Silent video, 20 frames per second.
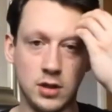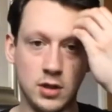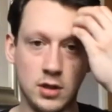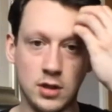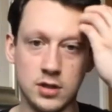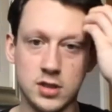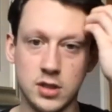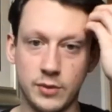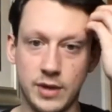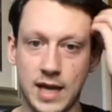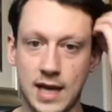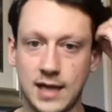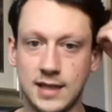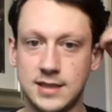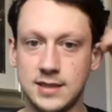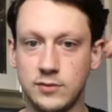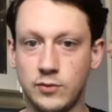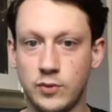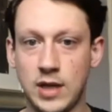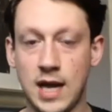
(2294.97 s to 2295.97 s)
So
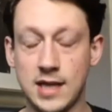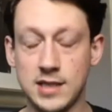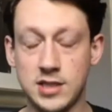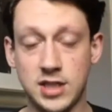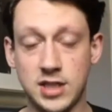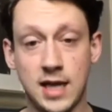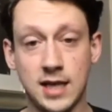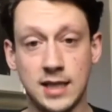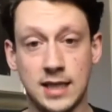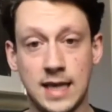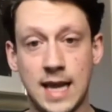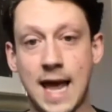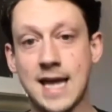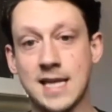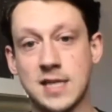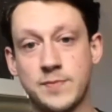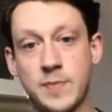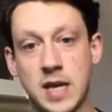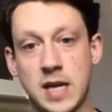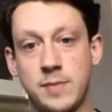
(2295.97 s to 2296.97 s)
we actually had less
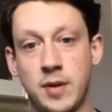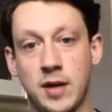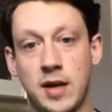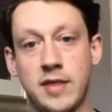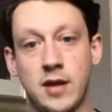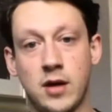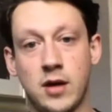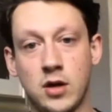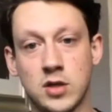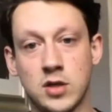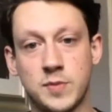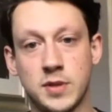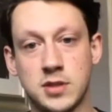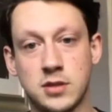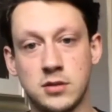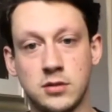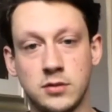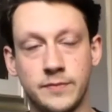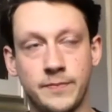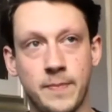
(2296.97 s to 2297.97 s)
people in the
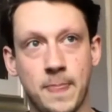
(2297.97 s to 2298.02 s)
hospital,